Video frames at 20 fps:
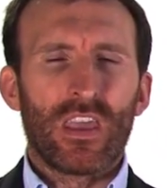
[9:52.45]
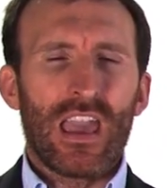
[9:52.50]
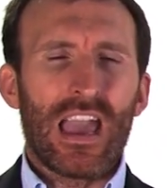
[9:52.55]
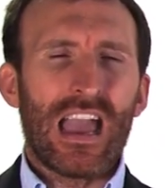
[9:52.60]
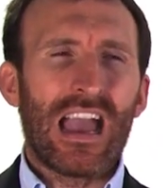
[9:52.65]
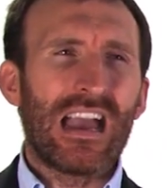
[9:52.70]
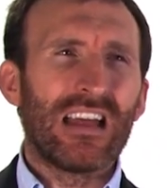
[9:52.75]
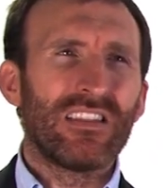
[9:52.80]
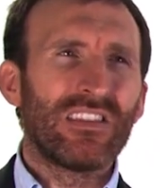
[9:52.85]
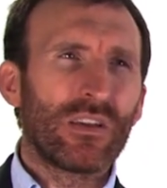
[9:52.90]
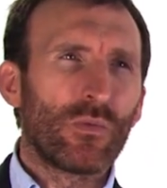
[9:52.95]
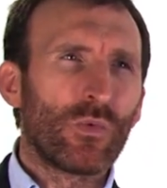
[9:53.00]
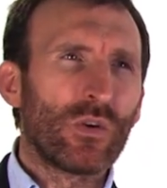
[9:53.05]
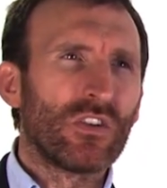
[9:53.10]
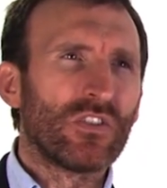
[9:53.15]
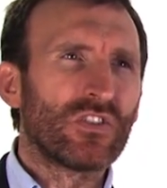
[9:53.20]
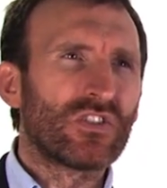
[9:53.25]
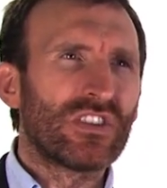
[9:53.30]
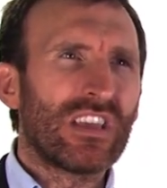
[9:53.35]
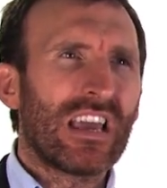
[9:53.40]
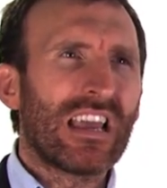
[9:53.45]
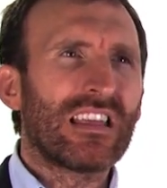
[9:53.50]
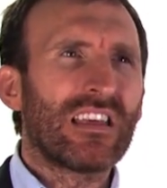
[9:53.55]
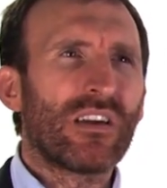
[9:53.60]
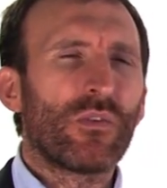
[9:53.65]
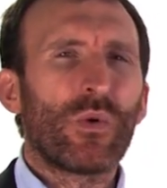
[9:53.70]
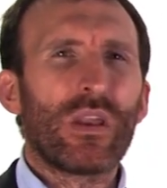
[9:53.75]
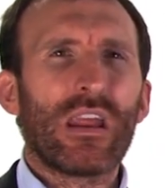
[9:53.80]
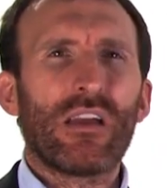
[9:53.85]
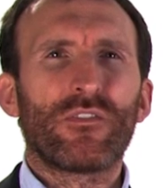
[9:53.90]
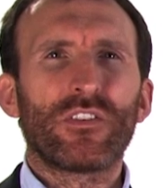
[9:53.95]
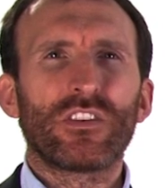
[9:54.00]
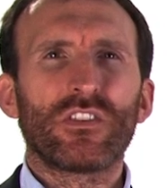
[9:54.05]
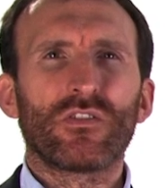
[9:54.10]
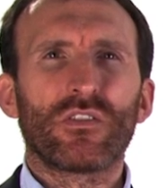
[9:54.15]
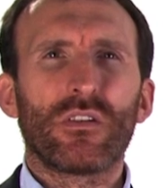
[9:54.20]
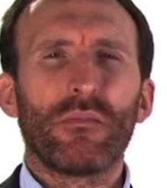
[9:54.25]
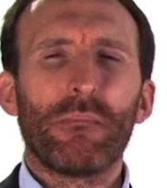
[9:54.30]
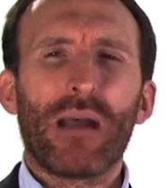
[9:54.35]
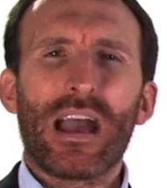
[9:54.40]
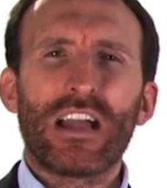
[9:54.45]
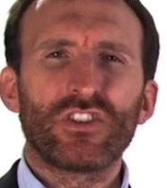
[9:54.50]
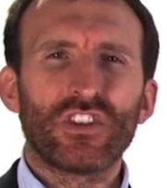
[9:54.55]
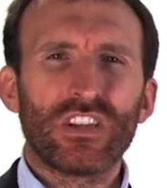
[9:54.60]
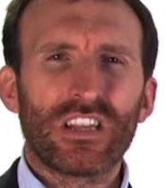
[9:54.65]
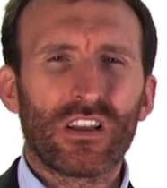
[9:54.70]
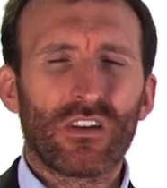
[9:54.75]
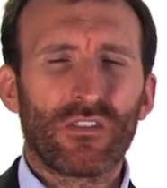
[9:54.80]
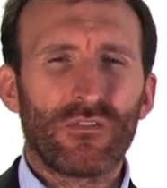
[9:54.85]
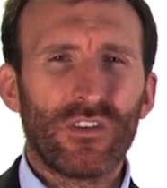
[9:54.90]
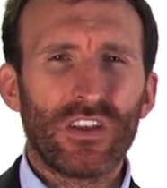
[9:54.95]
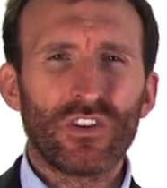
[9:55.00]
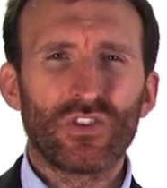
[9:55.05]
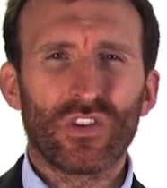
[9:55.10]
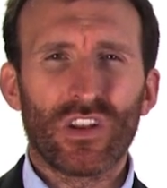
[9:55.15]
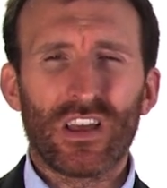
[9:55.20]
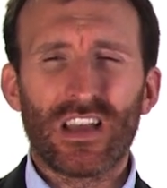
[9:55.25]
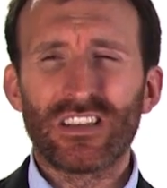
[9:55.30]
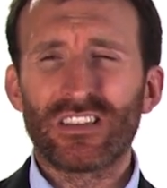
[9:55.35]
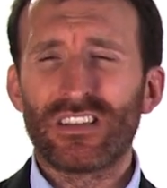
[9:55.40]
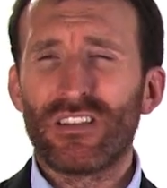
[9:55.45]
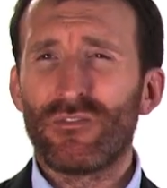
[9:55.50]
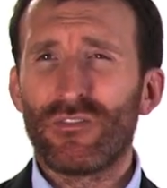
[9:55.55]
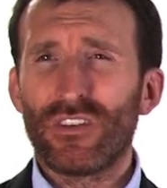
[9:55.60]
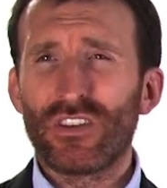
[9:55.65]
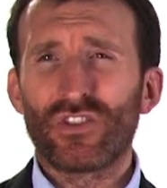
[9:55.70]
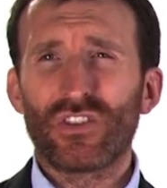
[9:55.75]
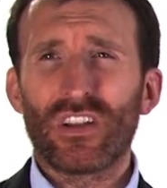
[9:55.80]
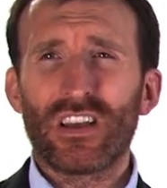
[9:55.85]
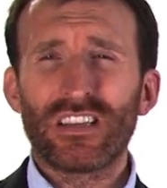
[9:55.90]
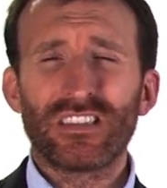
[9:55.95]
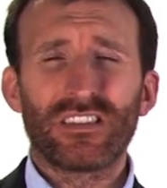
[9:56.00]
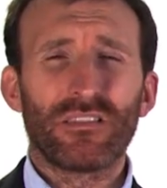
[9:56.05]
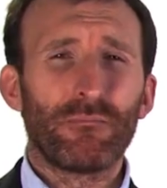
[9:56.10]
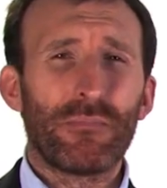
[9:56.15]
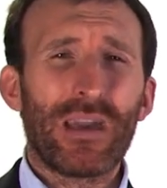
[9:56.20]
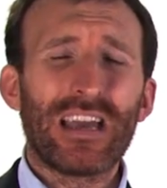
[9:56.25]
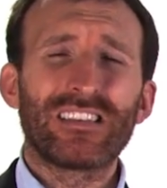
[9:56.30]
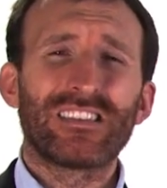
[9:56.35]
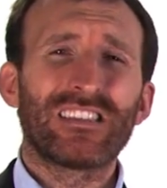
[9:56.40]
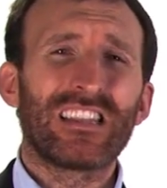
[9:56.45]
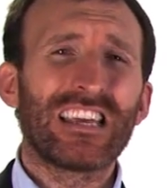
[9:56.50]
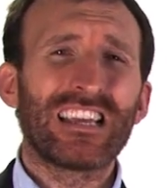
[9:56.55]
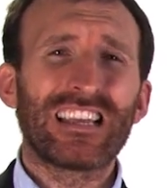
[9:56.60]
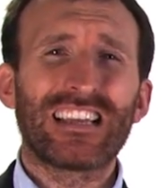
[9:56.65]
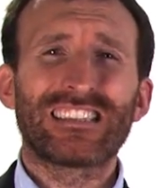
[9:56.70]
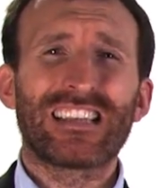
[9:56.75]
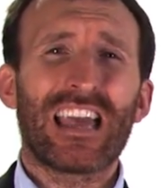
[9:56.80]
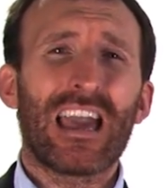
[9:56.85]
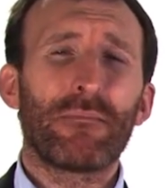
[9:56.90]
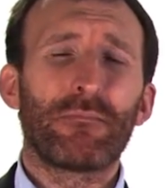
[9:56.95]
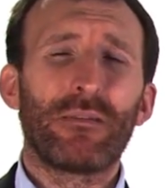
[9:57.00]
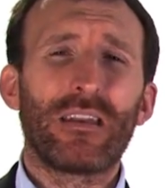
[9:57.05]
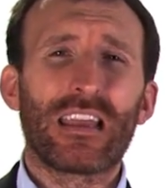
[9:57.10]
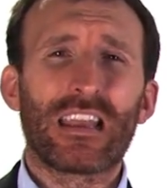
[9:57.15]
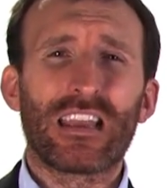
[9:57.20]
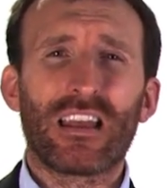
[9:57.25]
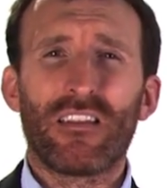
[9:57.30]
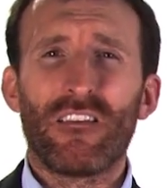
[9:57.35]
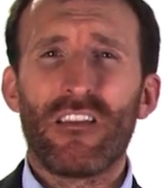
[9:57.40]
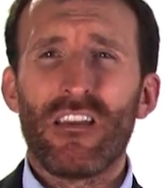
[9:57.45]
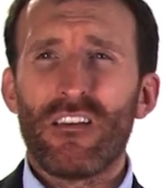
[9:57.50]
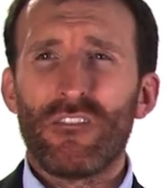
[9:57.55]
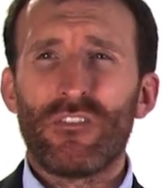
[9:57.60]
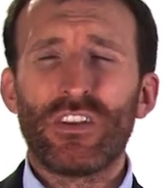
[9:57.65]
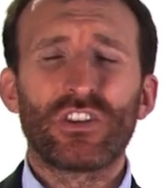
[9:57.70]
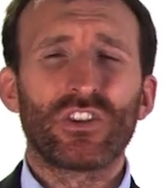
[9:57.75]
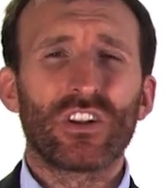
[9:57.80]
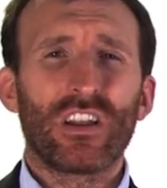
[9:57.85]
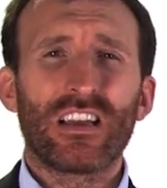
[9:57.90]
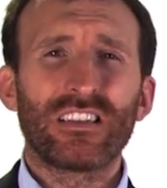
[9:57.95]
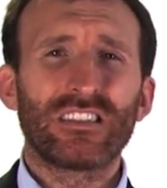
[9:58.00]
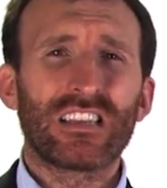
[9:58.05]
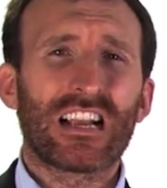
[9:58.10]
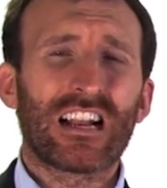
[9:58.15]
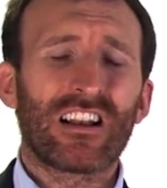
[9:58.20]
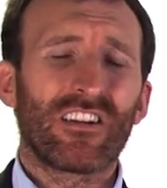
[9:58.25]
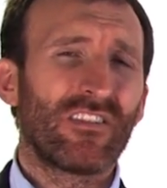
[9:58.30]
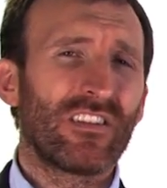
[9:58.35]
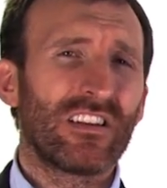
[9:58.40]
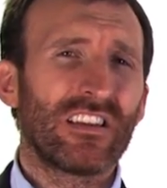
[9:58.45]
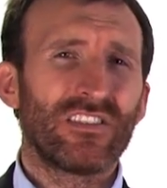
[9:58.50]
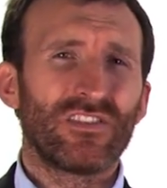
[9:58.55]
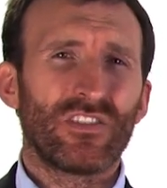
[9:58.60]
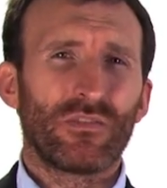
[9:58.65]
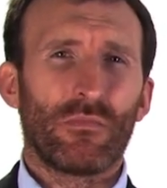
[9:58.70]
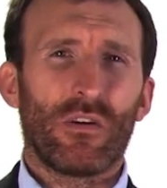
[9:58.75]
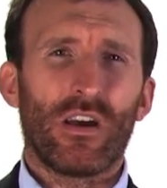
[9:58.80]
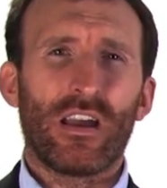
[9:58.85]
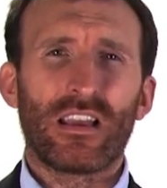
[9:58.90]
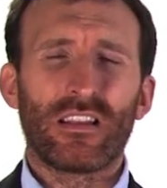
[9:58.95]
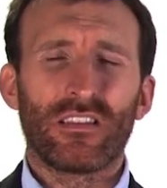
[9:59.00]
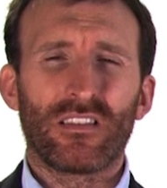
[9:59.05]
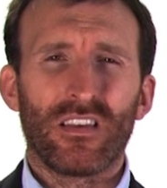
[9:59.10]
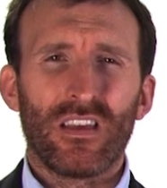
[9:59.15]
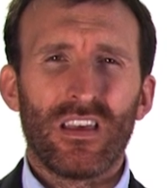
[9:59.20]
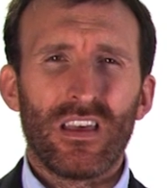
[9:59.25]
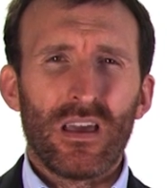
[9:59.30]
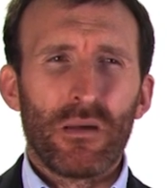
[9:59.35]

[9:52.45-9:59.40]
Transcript: And they will say that whenever you're imagining or visualizing it, visualize the best things happening and visualize it clearly in your mind.